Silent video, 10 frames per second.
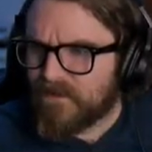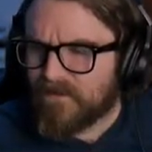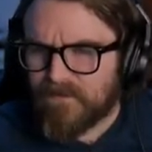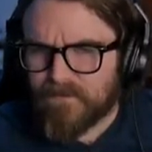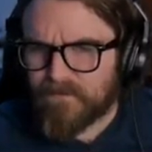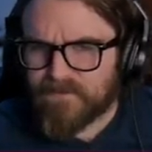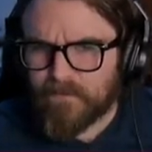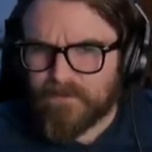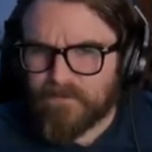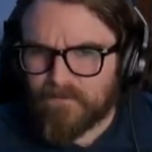Uh, th there was
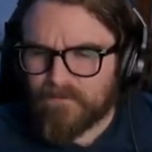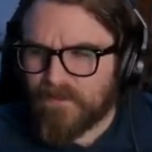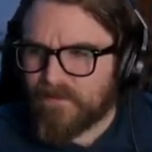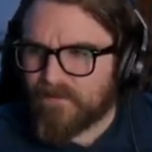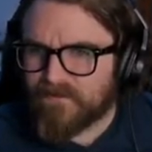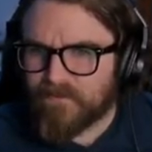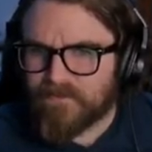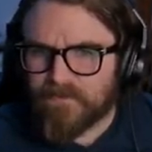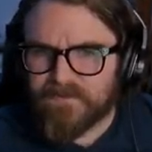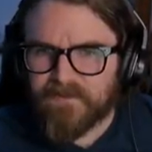someone who raided us with
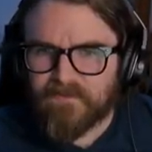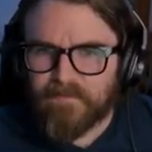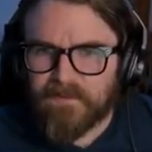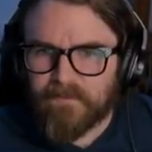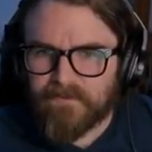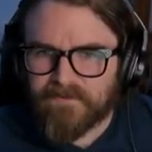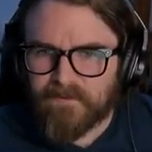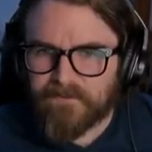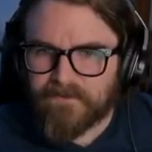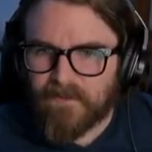27 people, so I
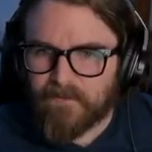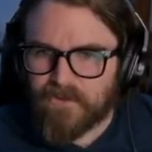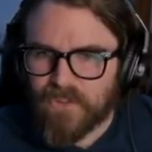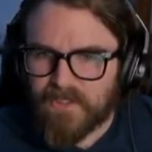was I was chatting